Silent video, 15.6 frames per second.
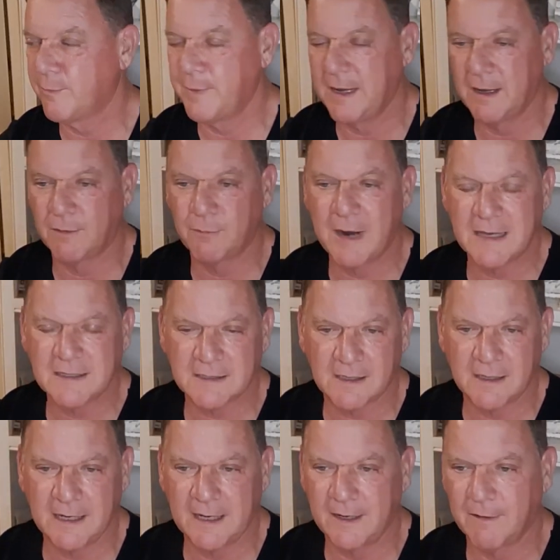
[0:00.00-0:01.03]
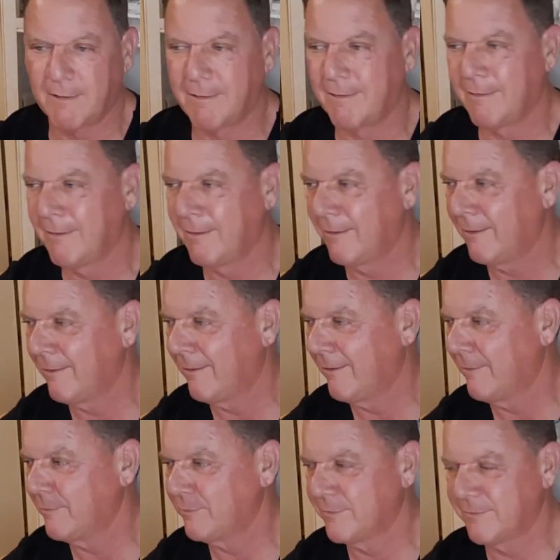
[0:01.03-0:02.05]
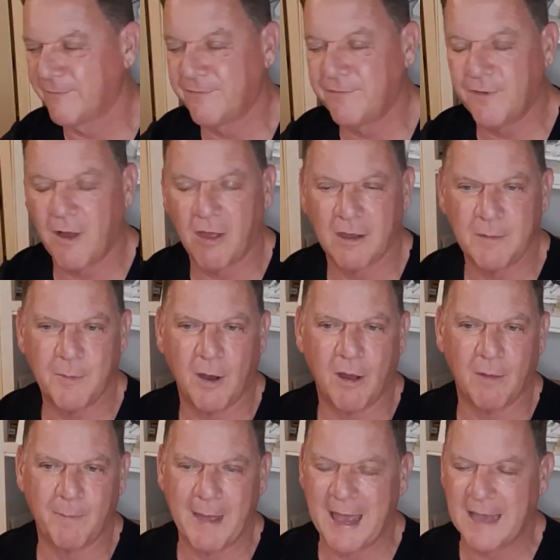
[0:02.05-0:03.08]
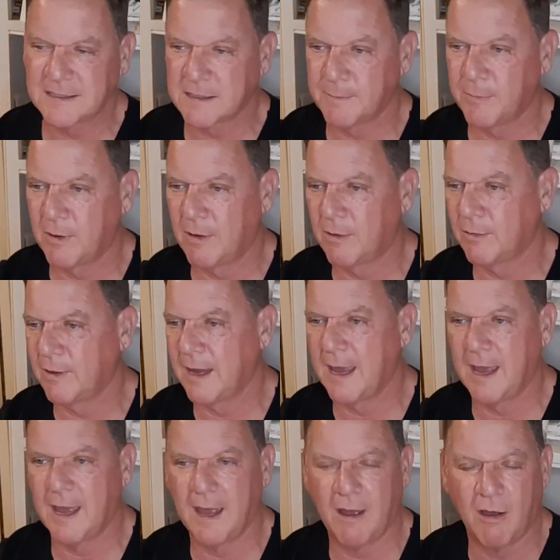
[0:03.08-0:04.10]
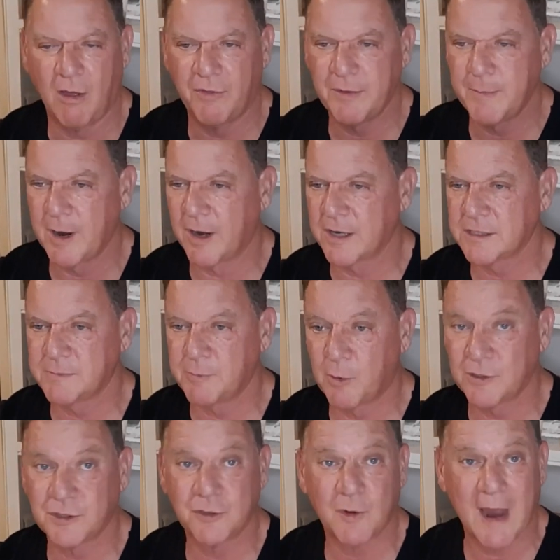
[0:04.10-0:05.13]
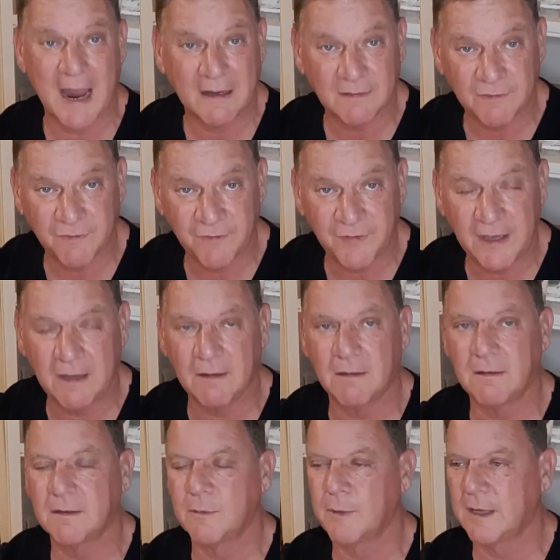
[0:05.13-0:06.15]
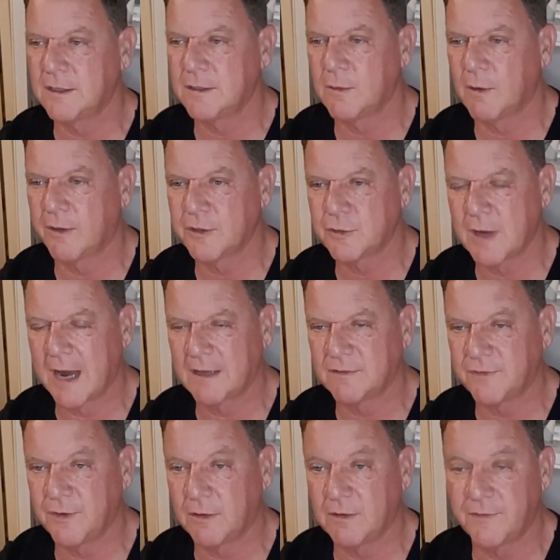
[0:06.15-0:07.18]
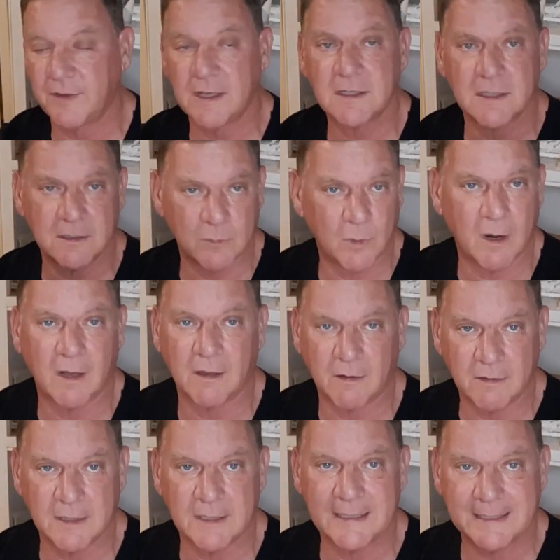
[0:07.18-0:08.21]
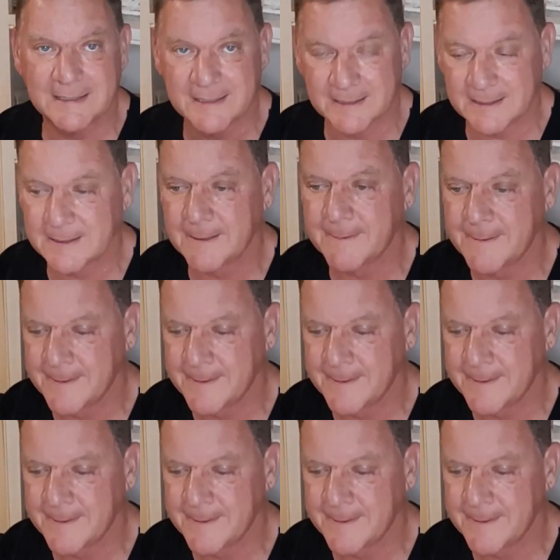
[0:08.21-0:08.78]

be it wrestling or volleyball, basketball, uh, all the American sports, track and field. We had to do all the track and field events is where I learned the discus.